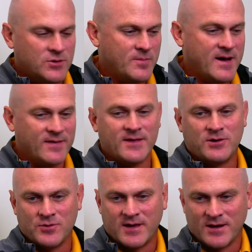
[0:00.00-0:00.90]
You bet.
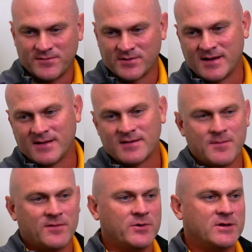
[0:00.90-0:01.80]
Thank you, Kenneth, for taking
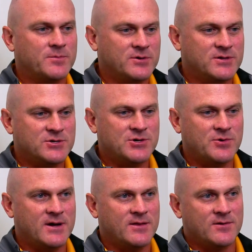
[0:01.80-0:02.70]
time every week to put this
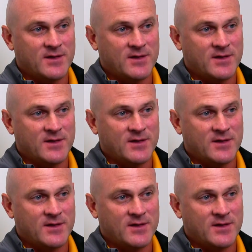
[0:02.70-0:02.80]
show together.